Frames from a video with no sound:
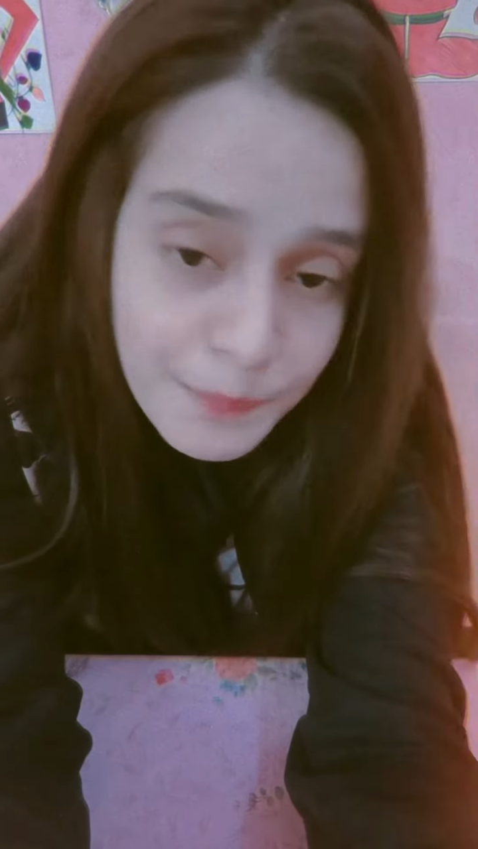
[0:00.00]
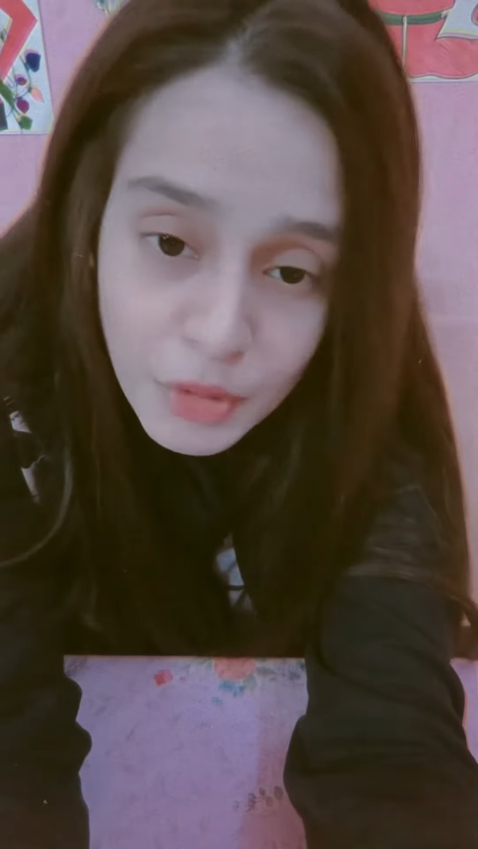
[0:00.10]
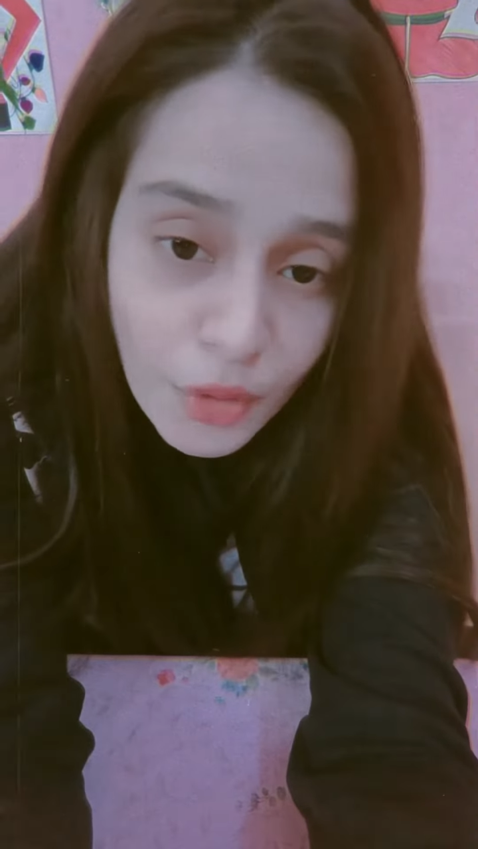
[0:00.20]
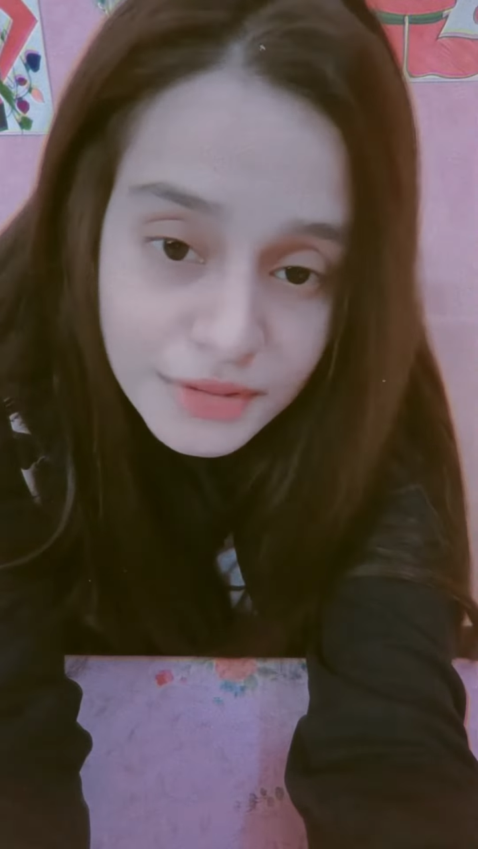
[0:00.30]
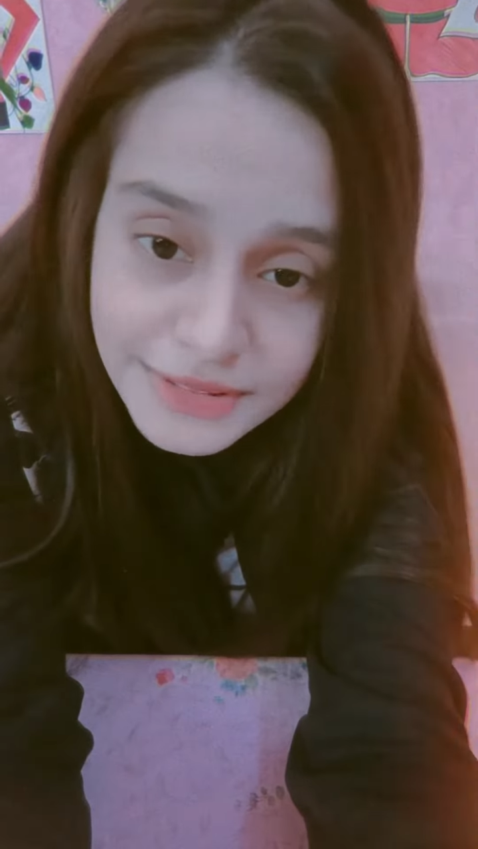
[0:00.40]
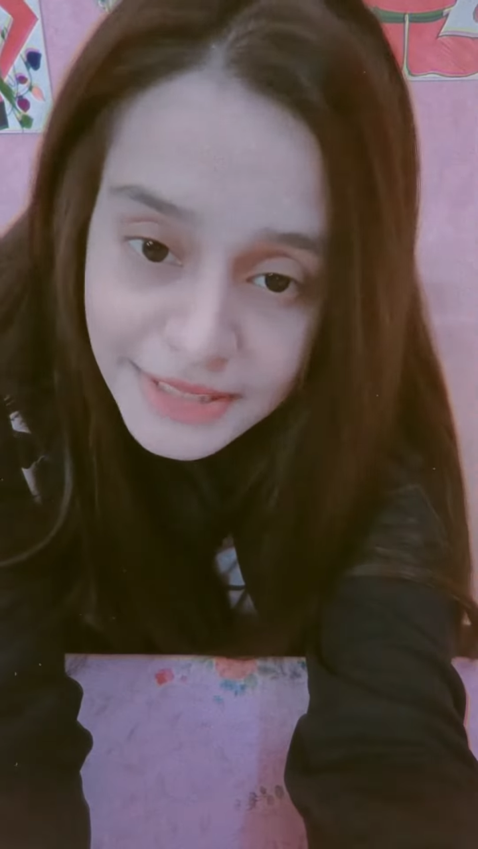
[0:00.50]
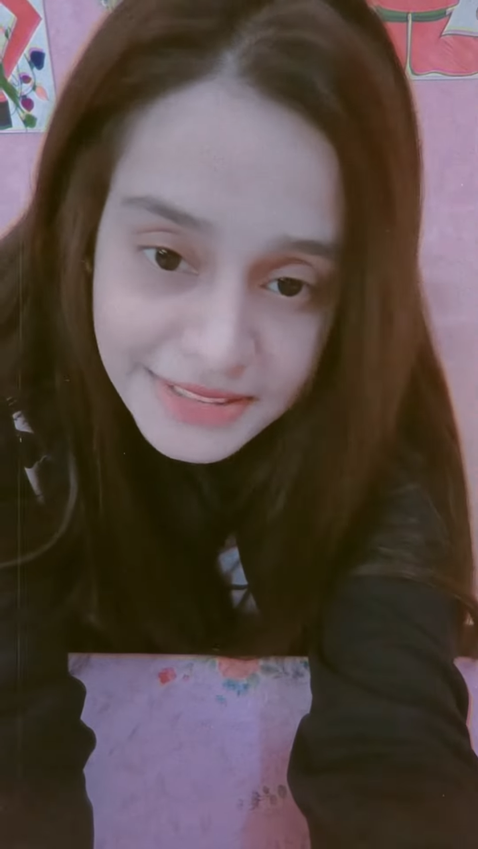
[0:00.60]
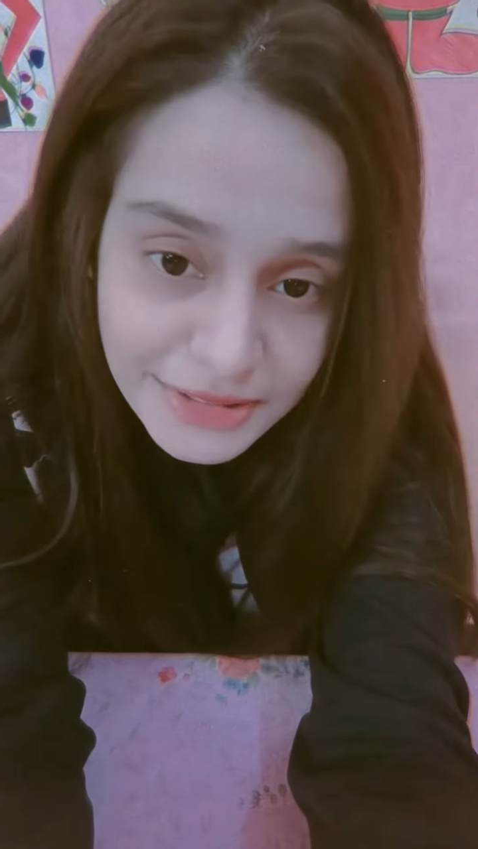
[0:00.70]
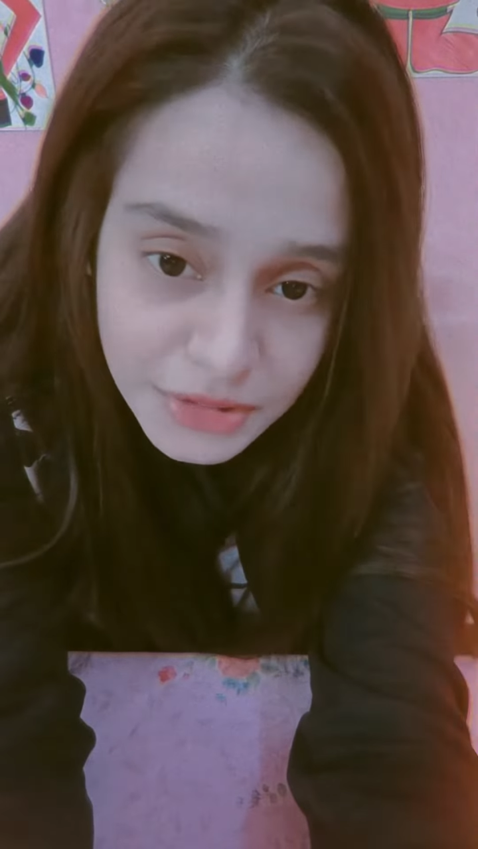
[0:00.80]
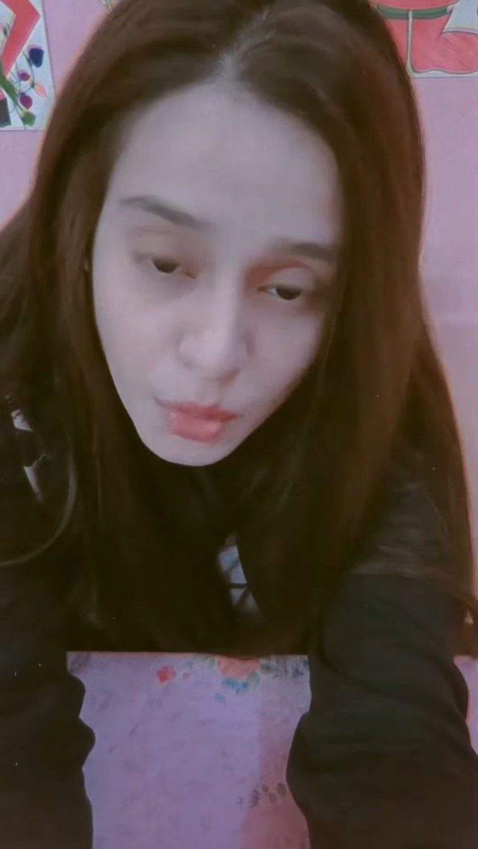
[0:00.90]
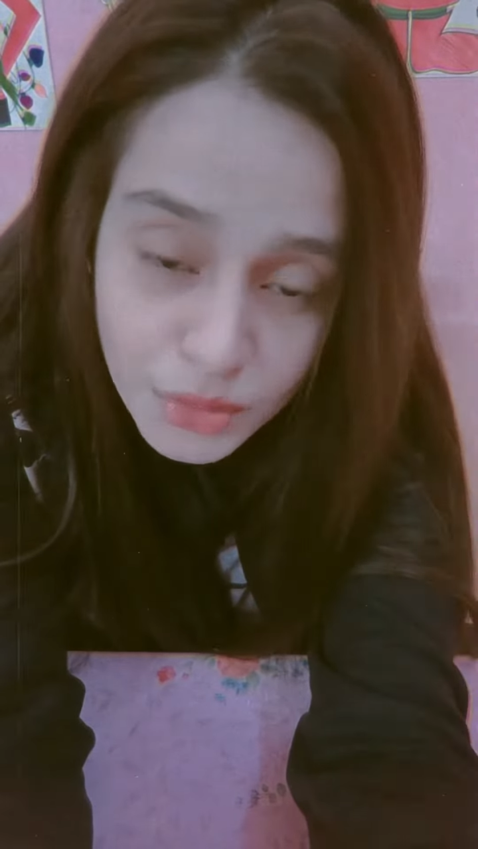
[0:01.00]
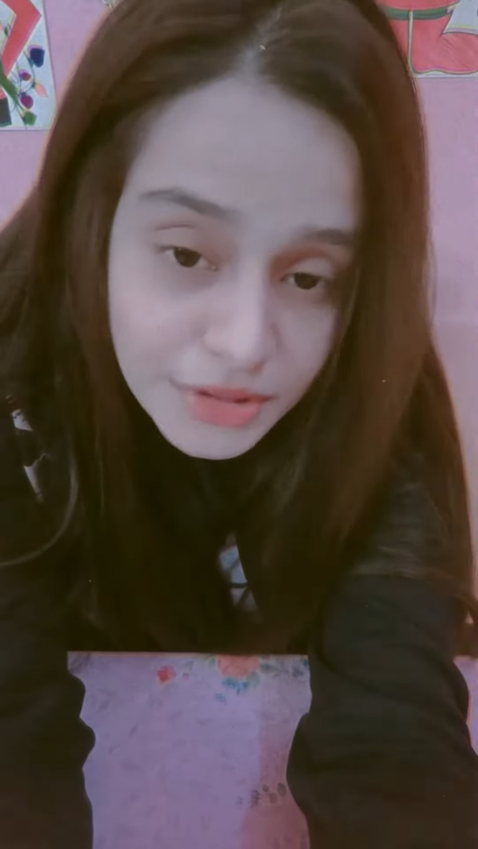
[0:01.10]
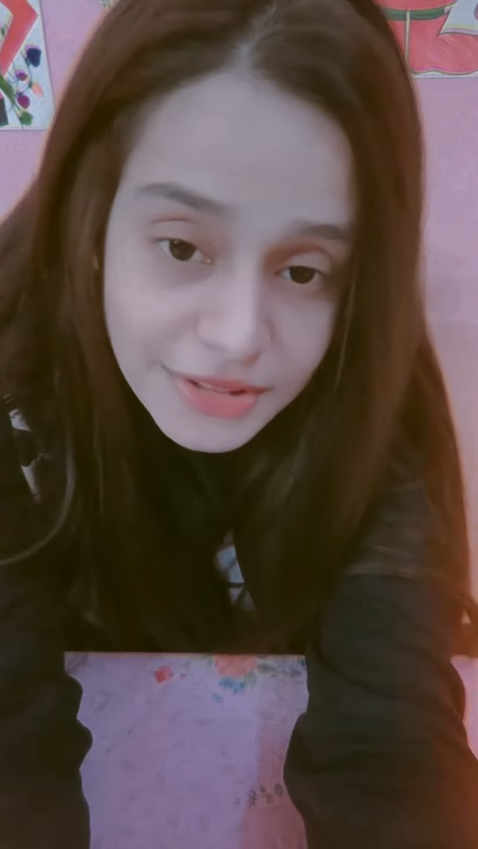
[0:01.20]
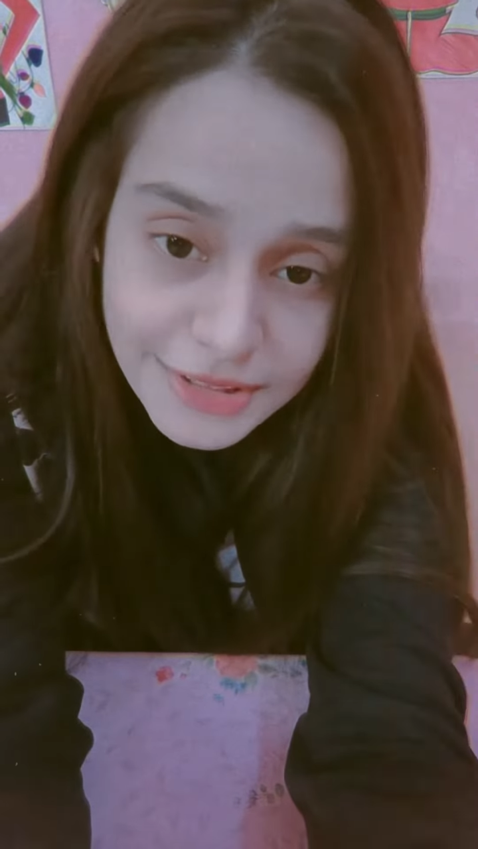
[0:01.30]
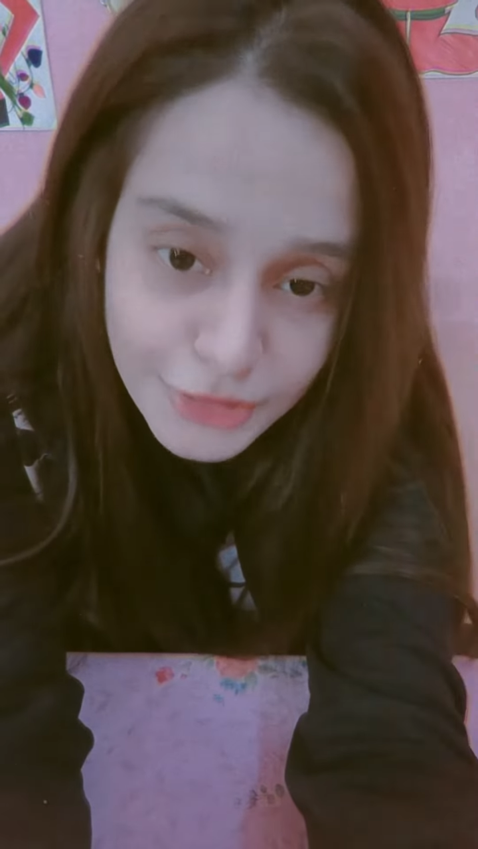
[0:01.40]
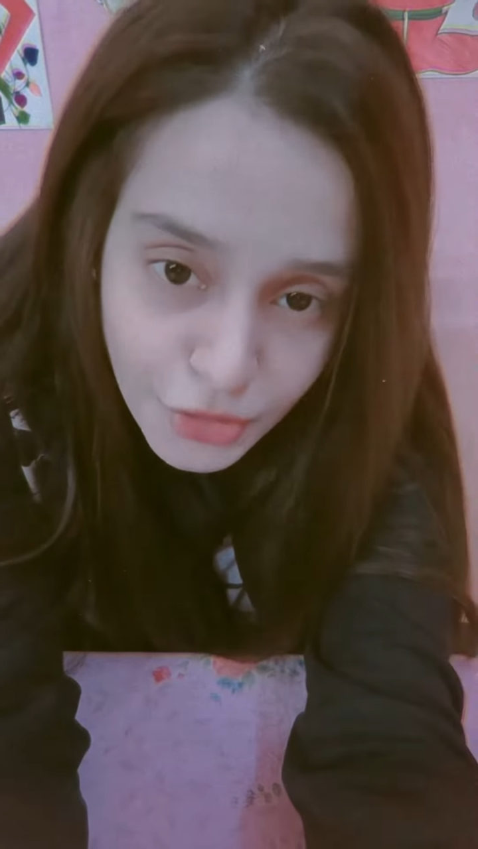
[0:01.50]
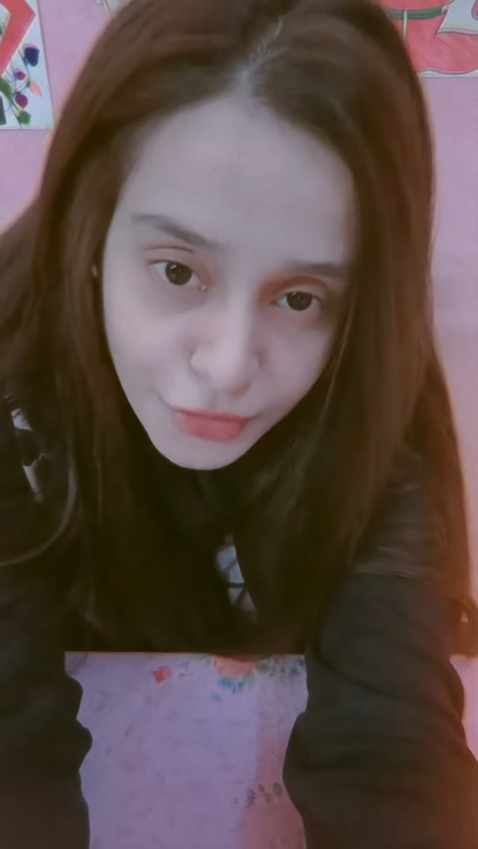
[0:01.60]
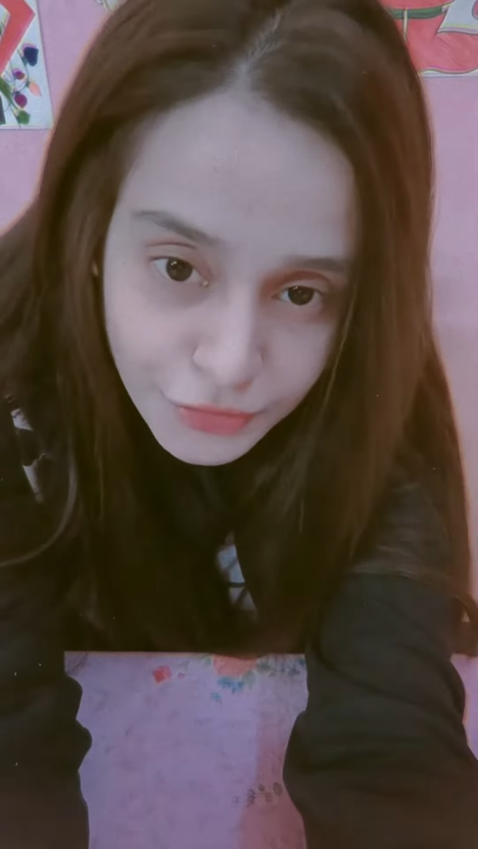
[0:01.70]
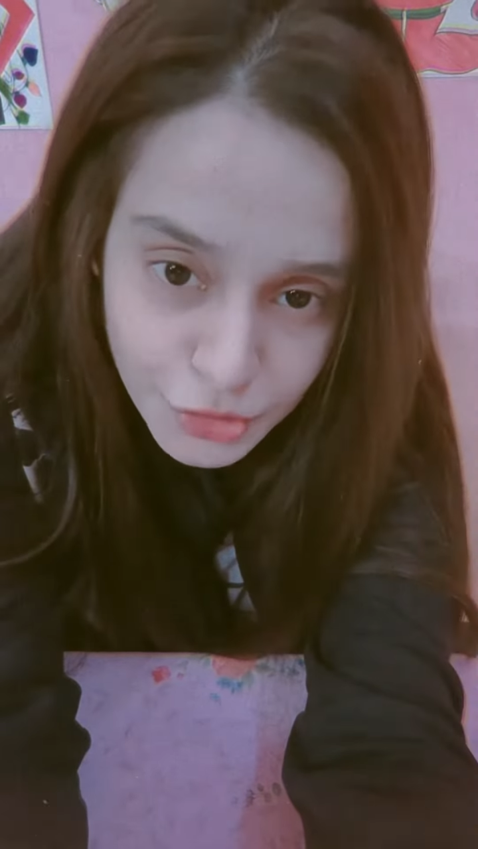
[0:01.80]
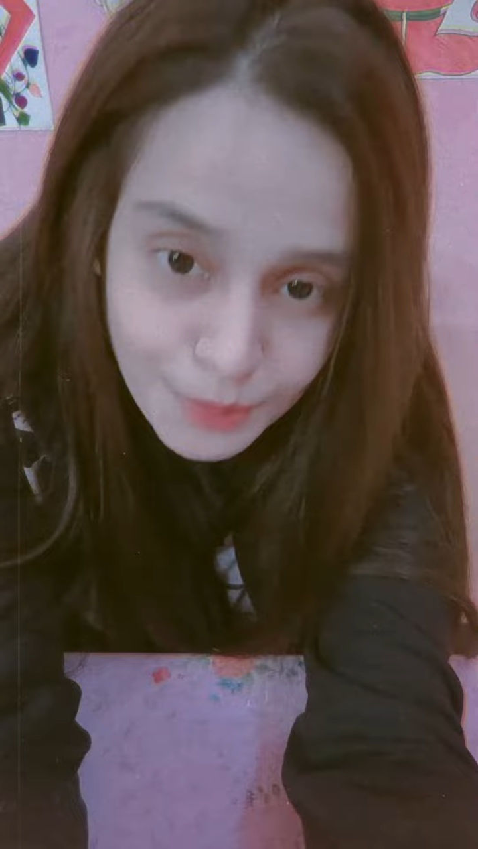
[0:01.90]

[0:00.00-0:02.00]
because they don't deserve